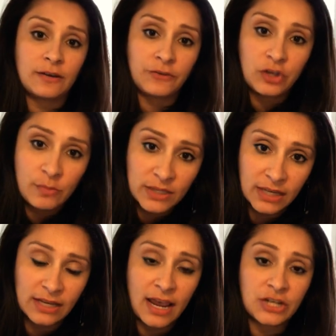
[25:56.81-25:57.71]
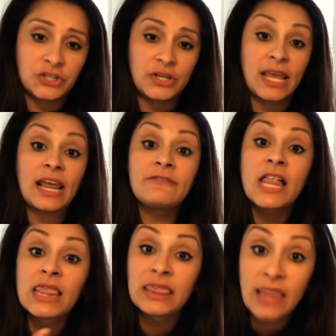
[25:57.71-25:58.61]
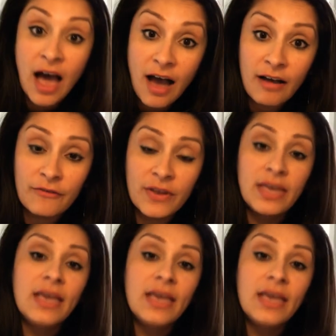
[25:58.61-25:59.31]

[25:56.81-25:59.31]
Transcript: of human connection, and of love,